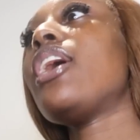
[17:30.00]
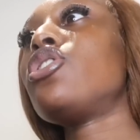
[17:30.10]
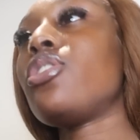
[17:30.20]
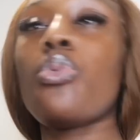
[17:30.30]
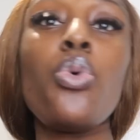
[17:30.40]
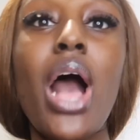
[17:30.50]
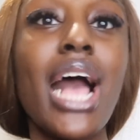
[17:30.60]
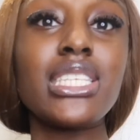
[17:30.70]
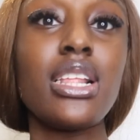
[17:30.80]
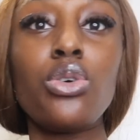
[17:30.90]
the water
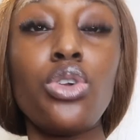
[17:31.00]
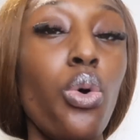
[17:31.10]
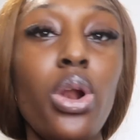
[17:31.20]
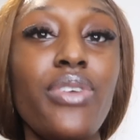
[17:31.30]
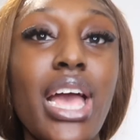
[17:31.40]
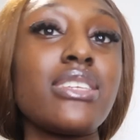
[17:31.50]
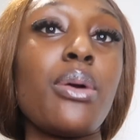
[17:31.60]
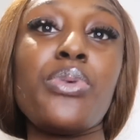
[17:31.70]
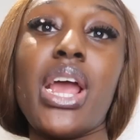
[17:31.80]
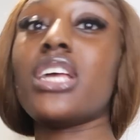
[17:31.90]
hasn't, not all of it has
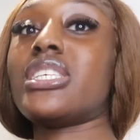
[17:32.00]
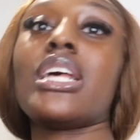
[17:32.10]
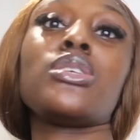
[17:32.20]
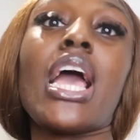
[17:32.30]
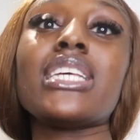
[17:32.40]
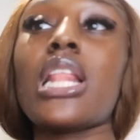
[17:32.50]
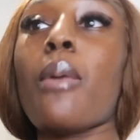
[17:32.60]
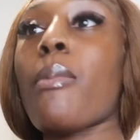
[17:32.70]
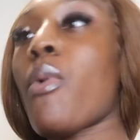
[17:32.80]
evaporated, so that's why it's a little bit